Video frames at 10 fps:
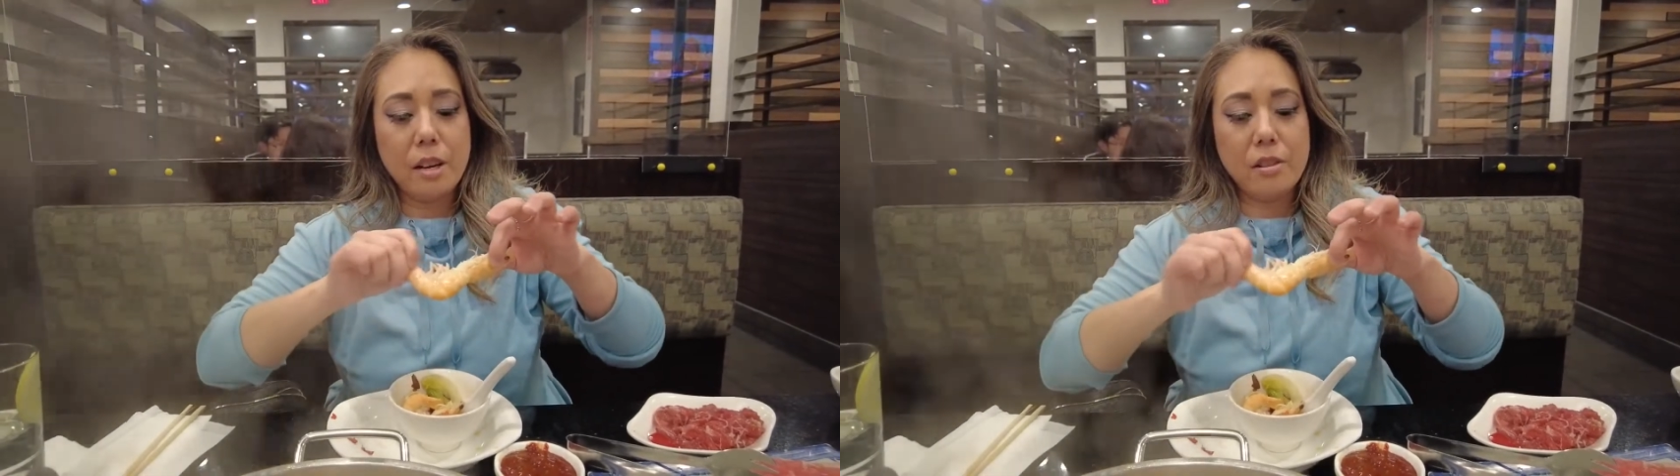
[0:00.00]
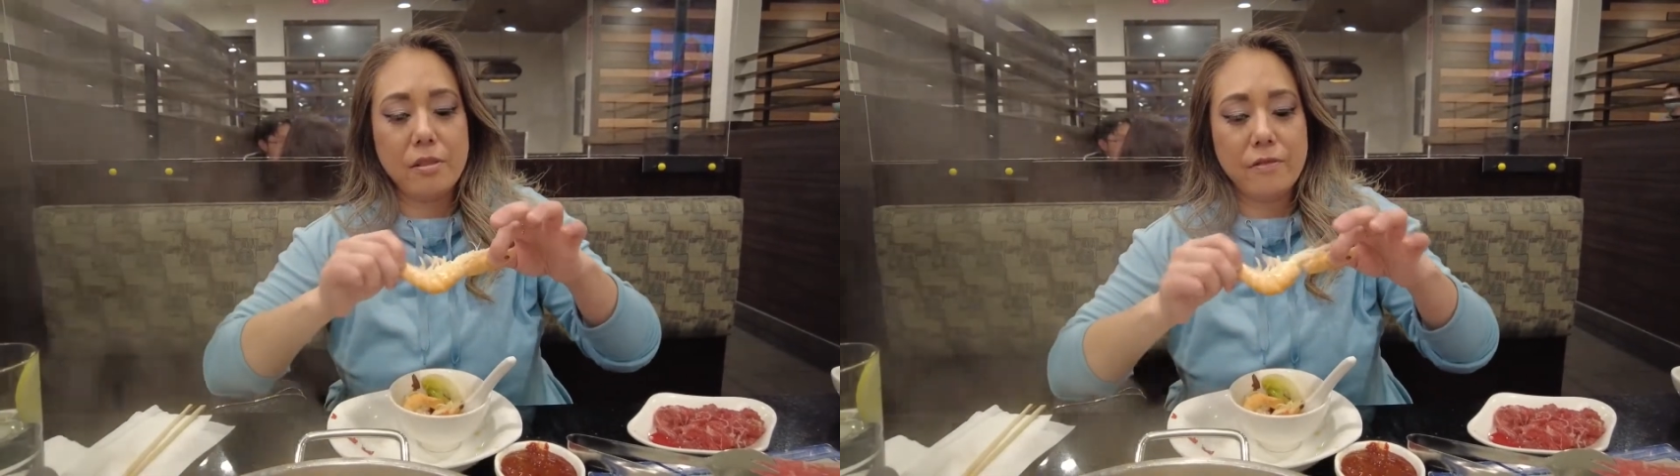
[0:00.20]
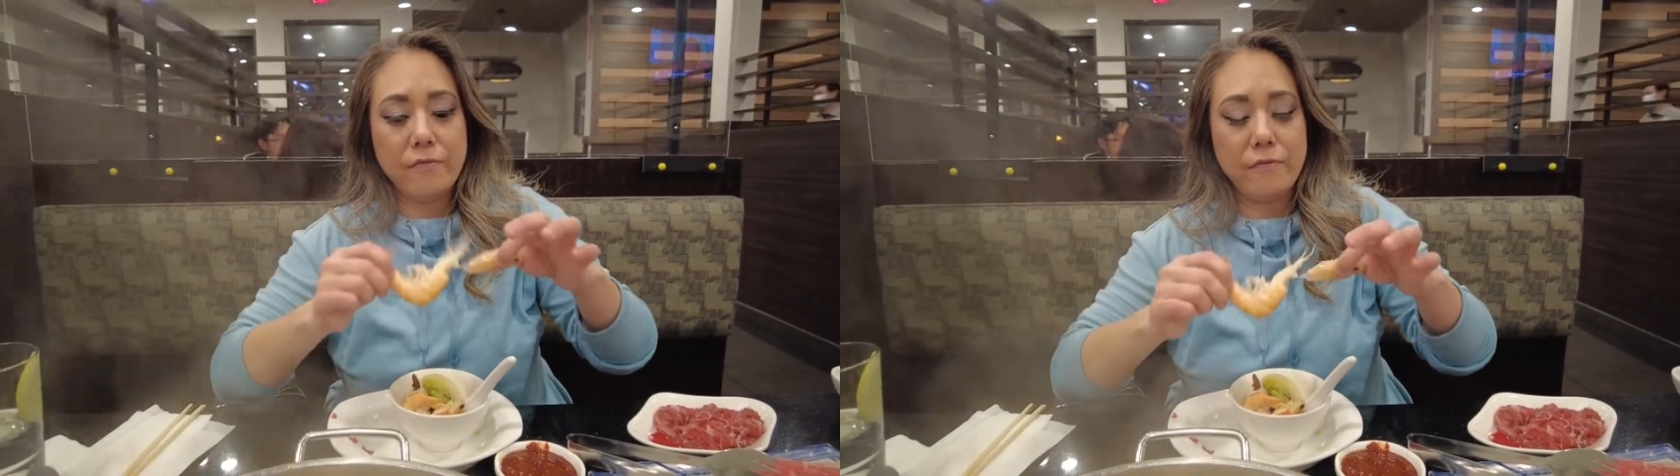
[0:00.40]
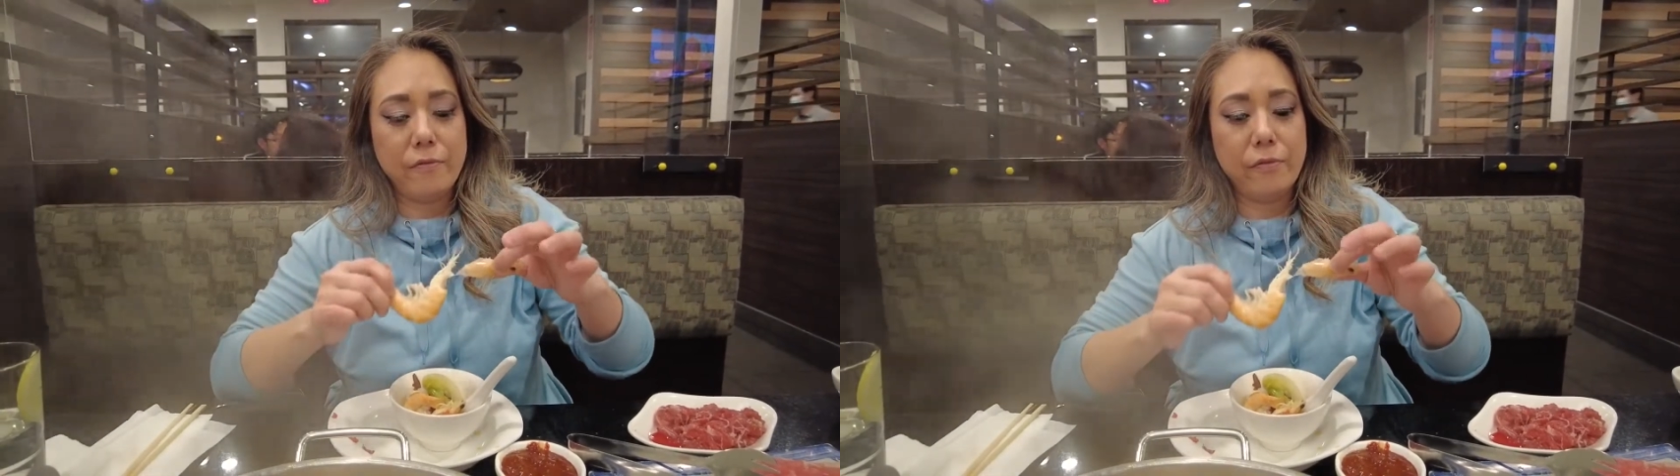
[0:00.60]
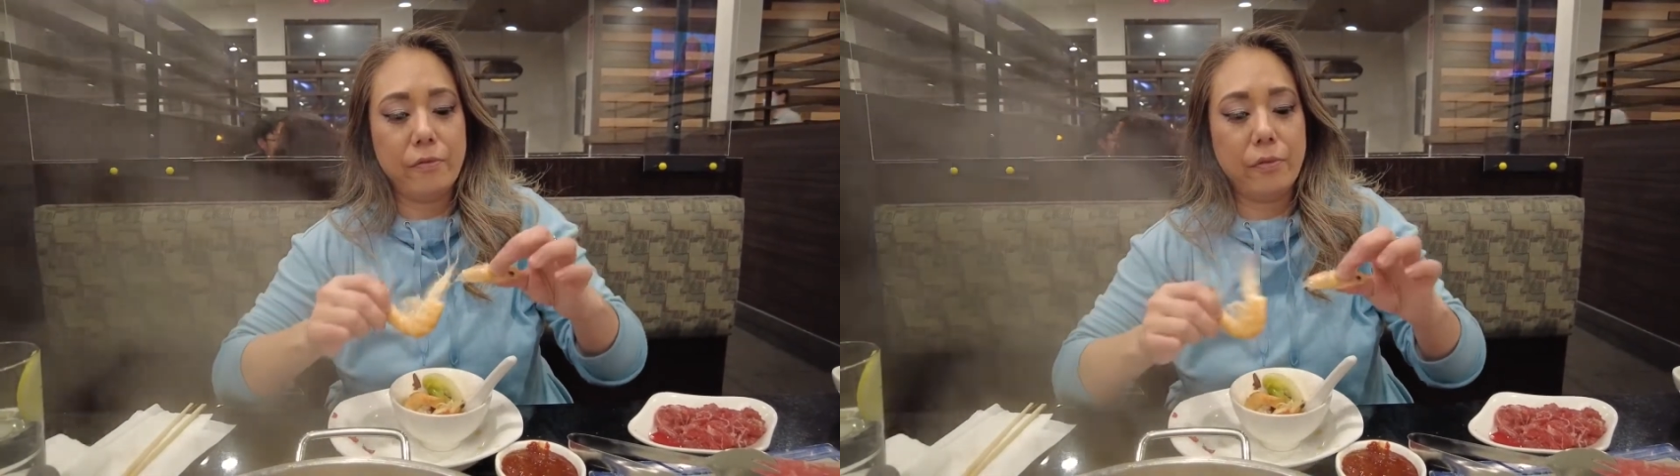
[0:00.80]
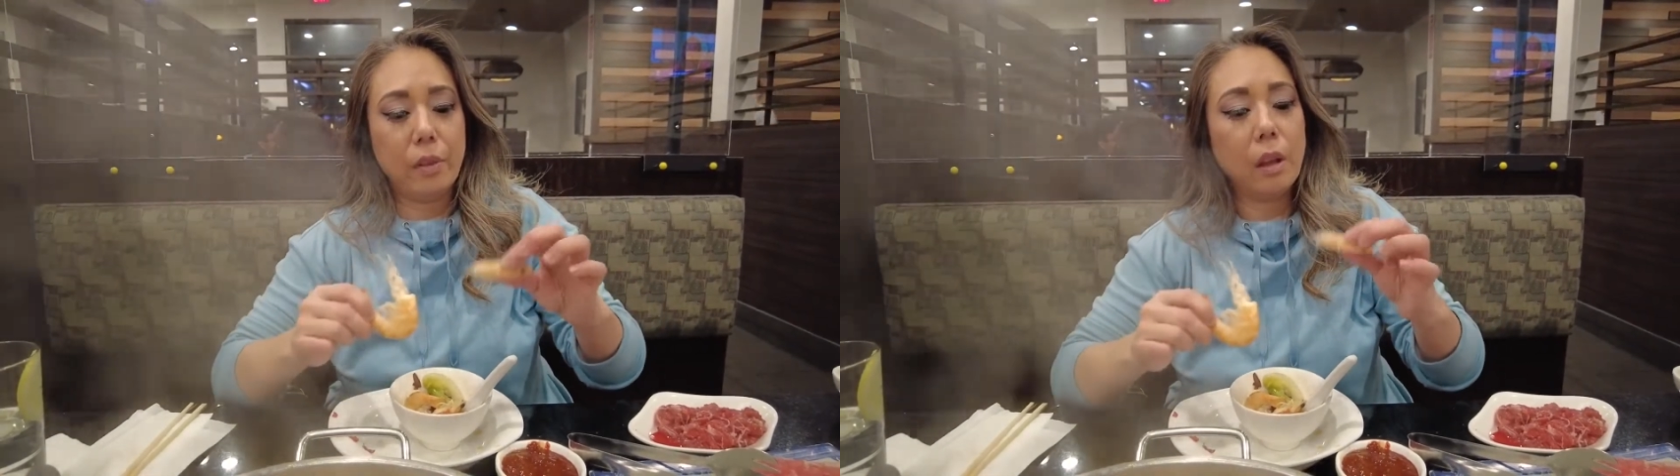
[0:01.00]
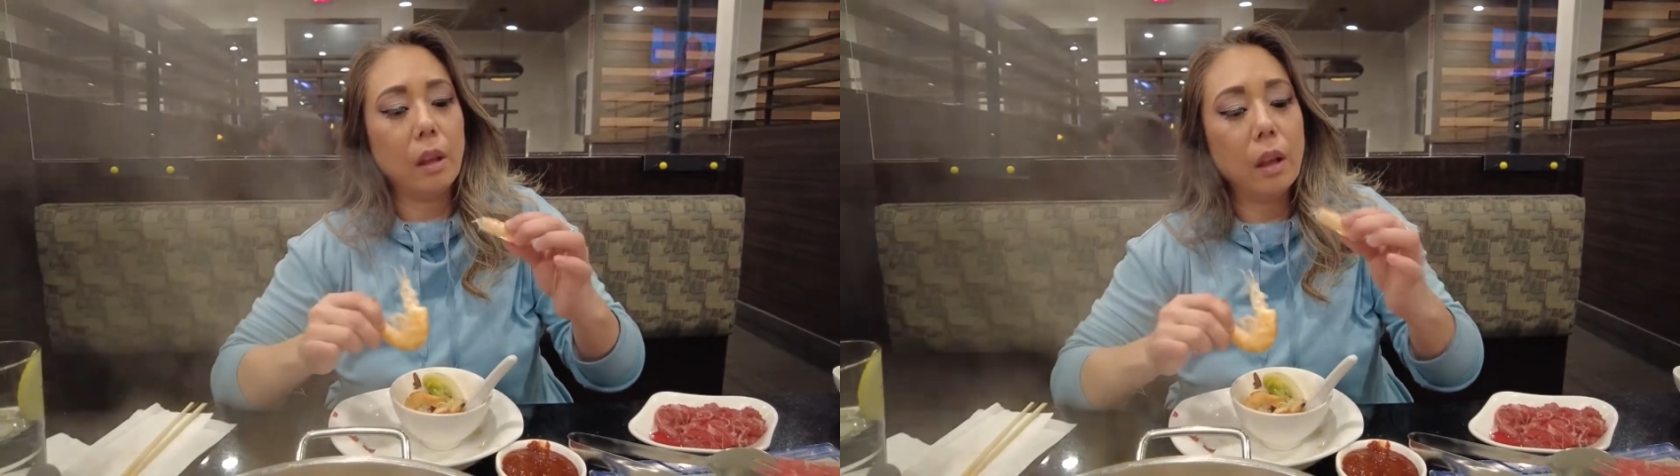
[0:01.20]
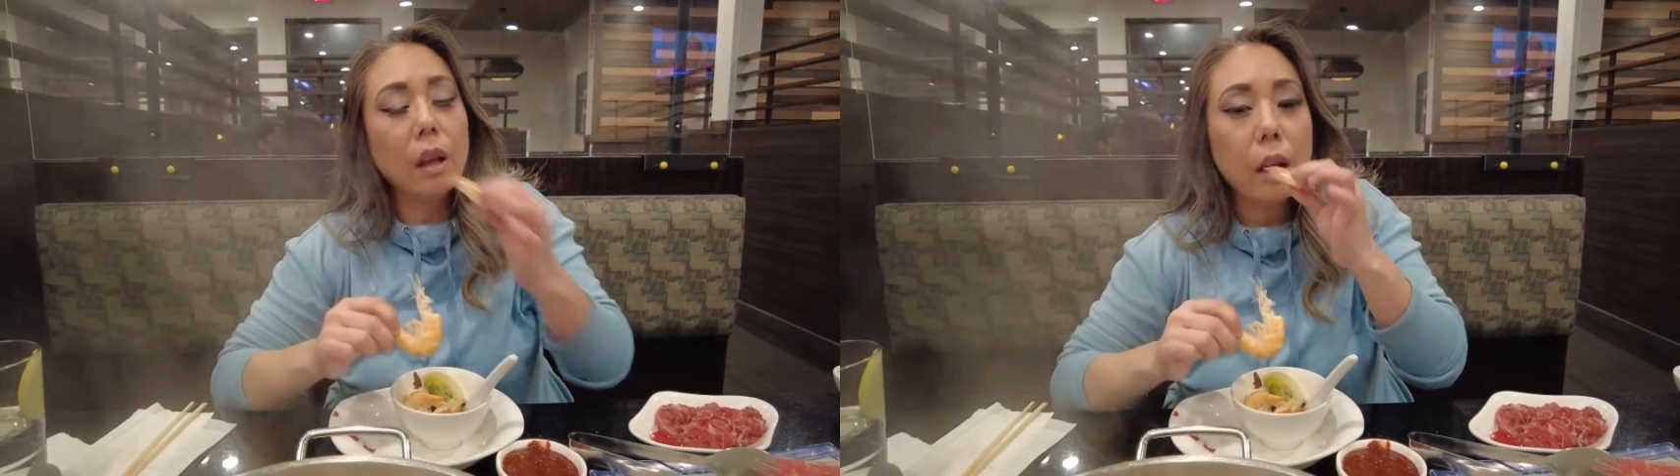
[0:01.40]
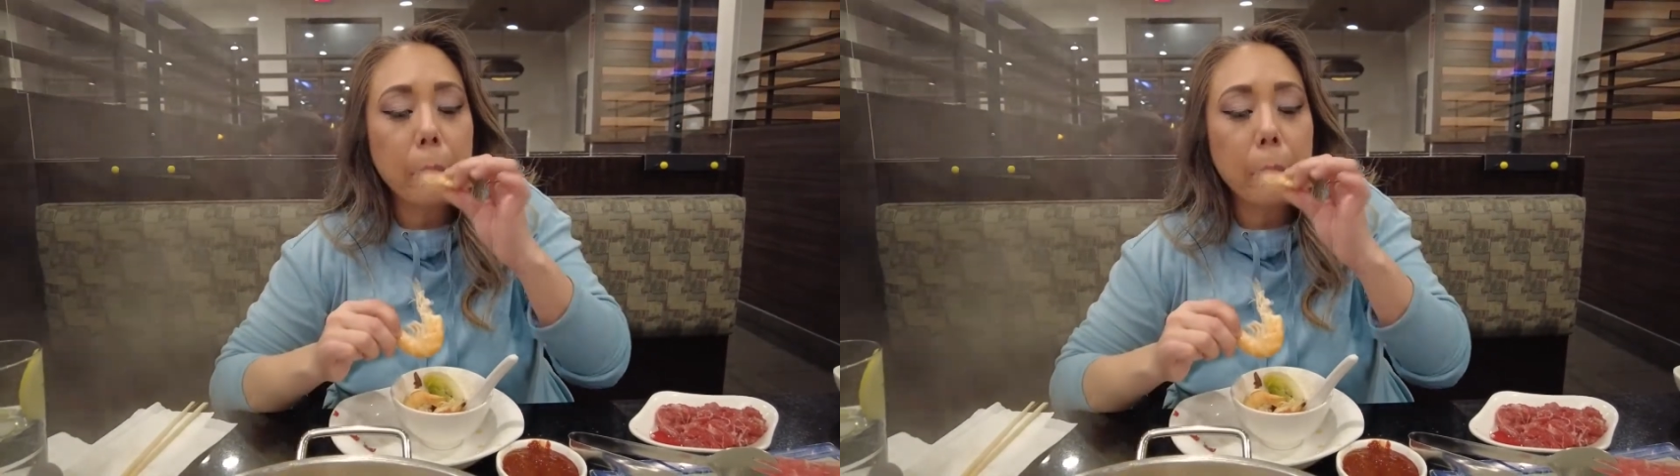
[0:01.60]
I'm